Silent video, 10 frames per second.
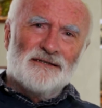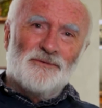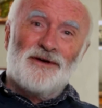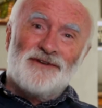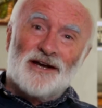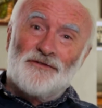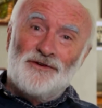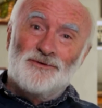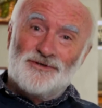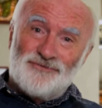We've had a
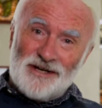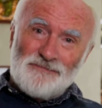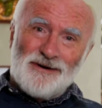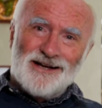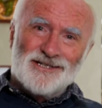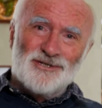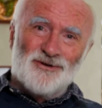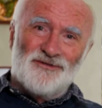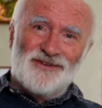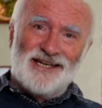few street parties
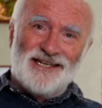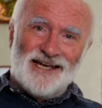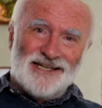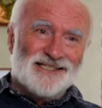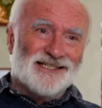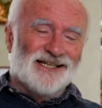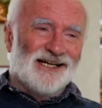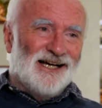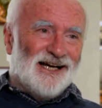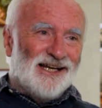over the years,
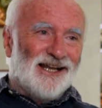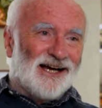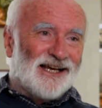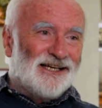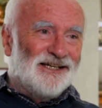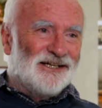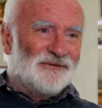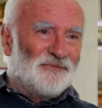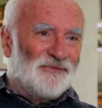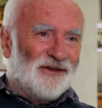like
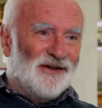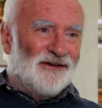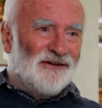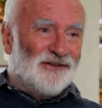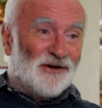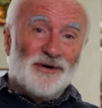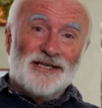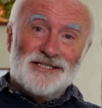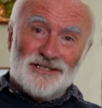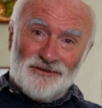the
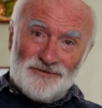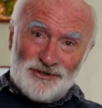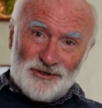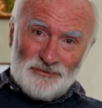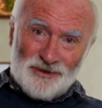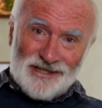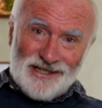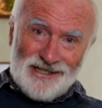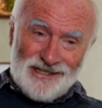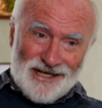Queen's Silver
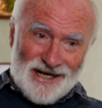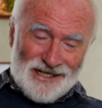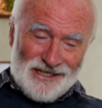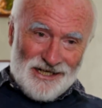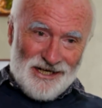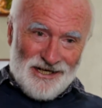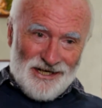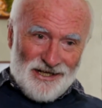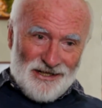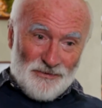Jubilee and
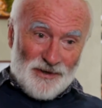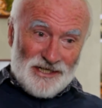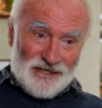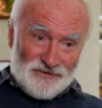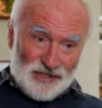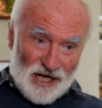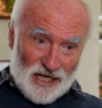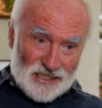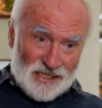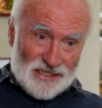the wedding of
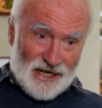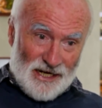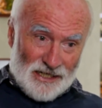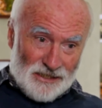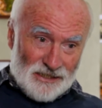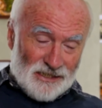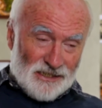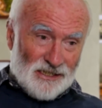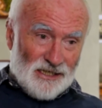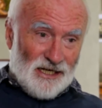Charles and Diana,
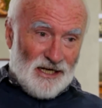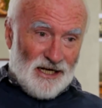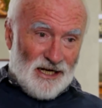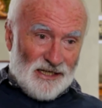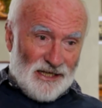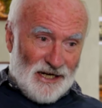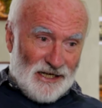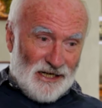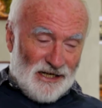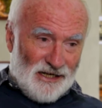and
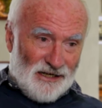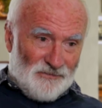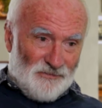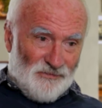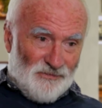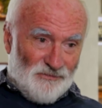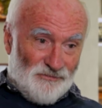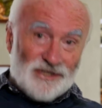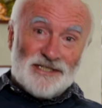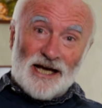then
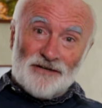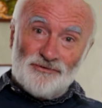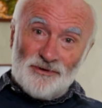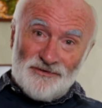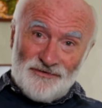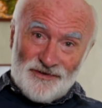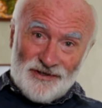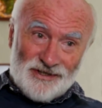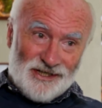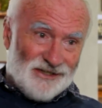Prince Andrew and
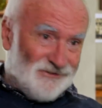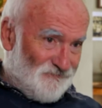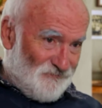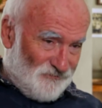Fergie.